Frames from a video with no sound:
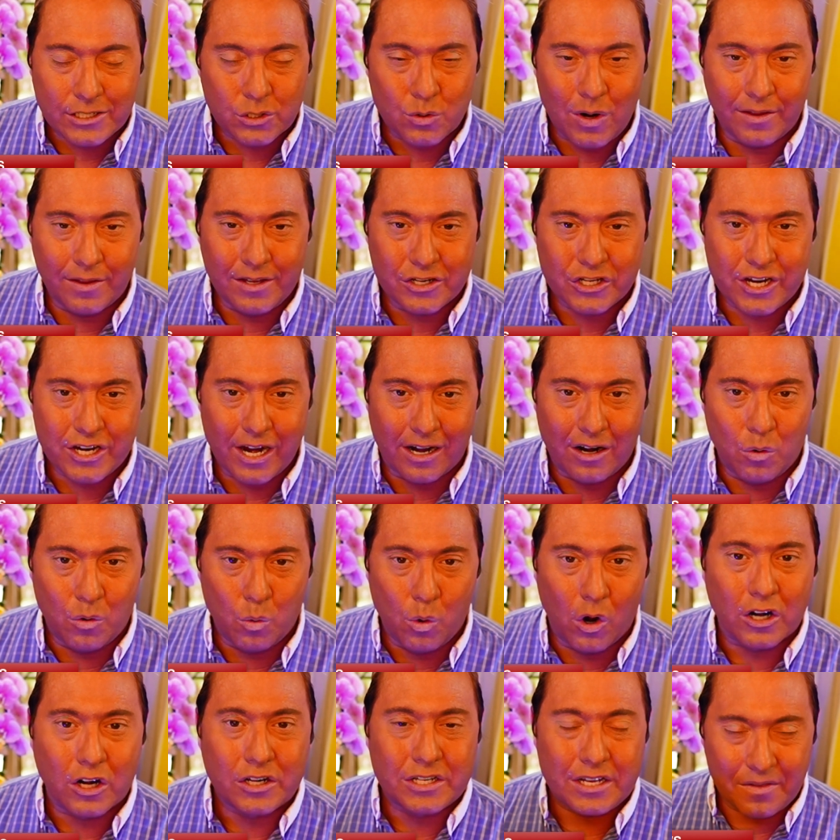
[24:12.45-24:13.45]
That's why
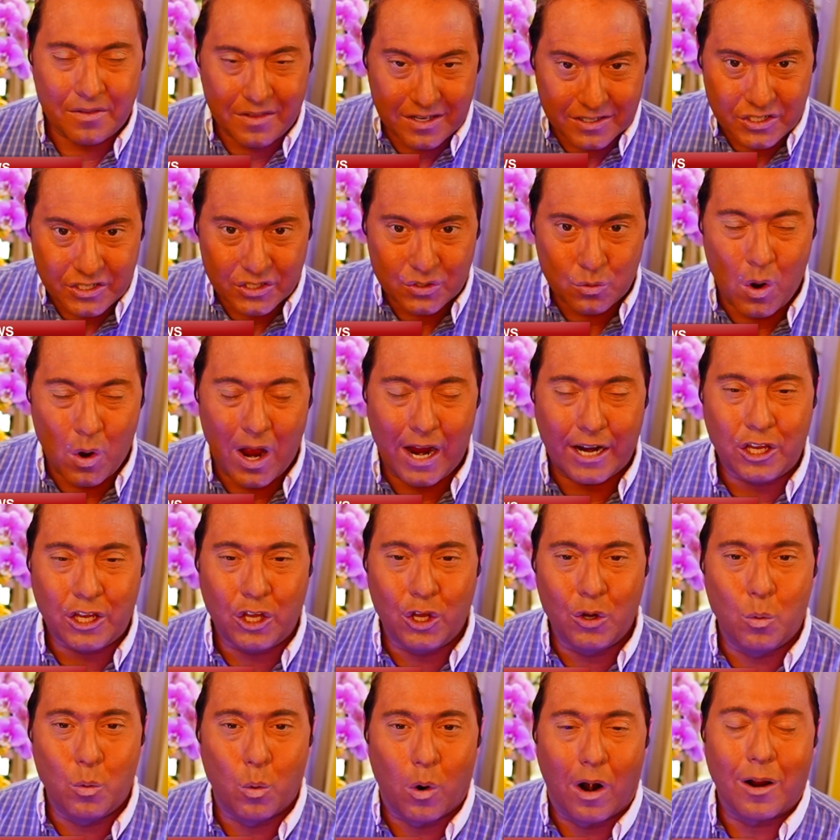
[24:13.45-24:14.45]
this channel works. This
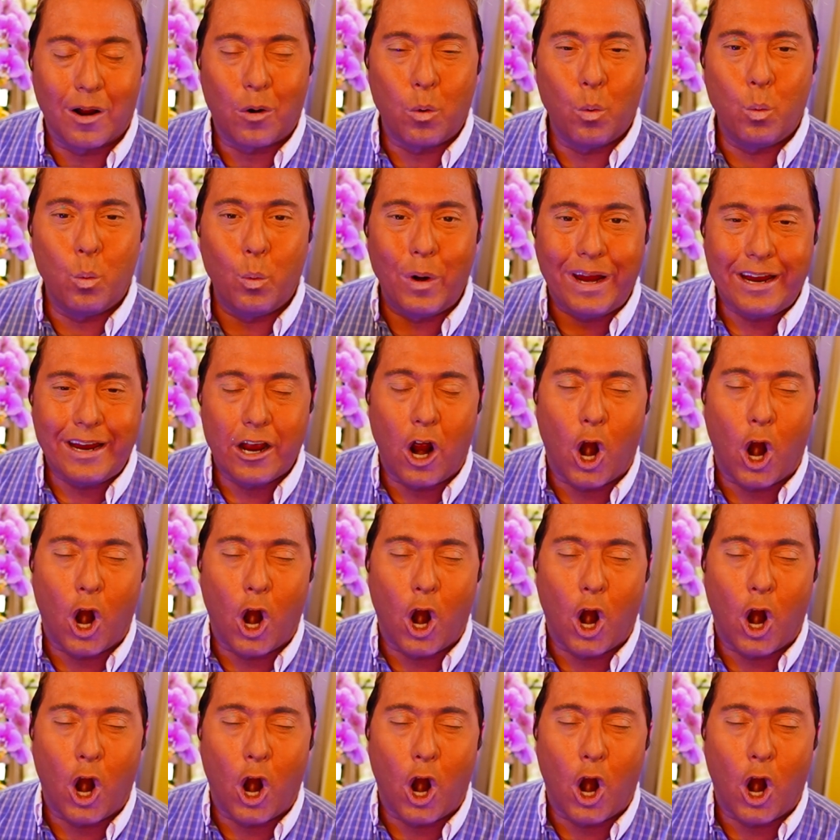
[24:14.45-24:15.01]
is why you work.